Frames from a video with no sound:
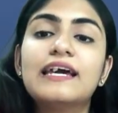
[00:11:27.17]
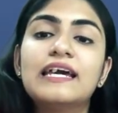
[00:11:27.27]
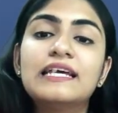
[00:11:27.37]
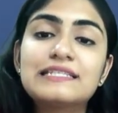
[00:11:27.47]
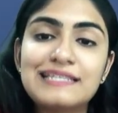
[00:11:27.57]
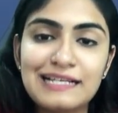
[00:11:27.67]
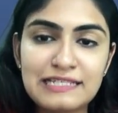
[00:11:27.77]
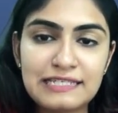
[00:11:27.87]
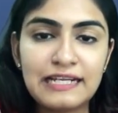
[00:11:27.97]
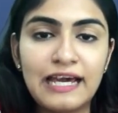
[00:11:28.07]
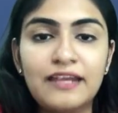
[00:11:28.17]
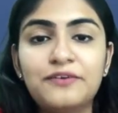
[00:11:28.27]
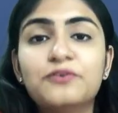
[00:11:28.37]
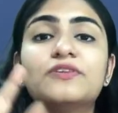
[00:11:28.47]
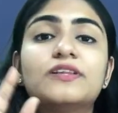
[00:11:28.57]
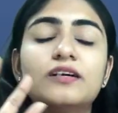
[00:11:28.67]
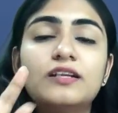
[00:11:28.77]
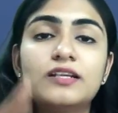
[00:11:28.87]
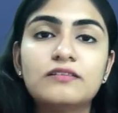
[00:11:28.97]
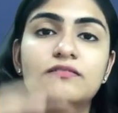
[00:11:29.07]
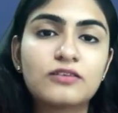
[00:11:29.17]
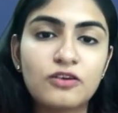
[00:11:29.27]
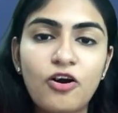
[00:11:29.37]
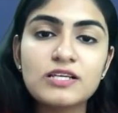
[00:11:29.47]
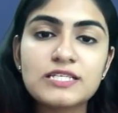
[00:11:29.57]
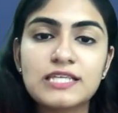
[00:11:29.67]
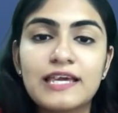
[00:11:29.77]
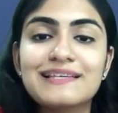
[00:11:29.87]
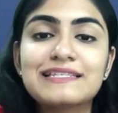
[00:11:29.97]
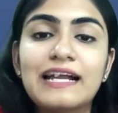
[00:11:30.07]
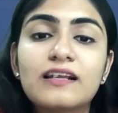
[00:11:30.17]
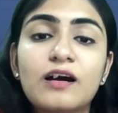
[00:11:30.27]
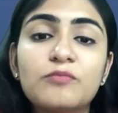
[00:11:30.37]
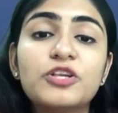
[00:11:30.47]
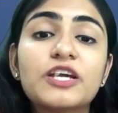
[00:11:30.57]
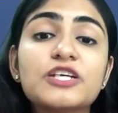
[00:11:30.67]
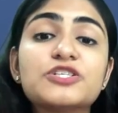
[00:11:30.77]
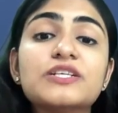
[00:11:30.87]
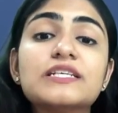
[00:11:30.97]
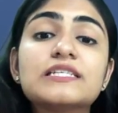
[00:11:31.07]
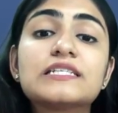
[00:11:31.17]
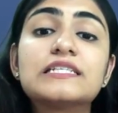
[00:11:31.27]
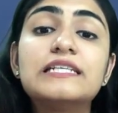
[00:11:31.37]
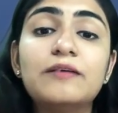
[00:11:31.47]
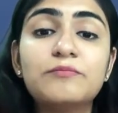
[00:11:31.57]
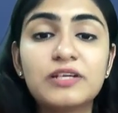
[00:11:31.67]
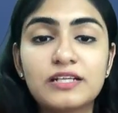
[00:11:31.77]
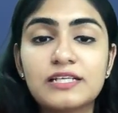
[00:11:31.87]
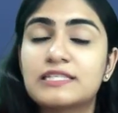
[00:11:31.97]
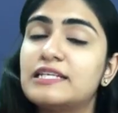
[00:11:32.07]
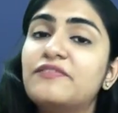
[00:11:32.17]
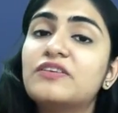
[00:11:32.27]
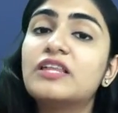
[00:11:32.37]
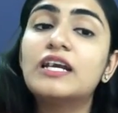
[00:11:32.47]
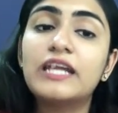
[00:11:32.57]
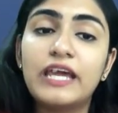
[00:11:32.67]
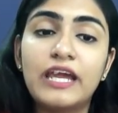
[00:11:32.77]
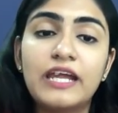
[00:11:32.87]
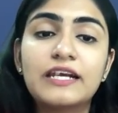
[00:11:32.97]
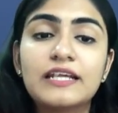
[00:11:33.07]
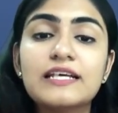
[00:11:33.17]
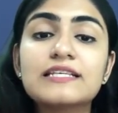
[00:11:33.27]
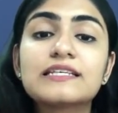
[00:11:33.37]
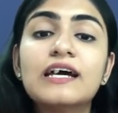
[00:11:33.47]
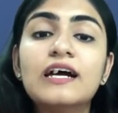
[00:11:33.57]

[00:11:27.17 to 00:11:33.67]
In such scenario, the clause says that communication is deemed received the day it is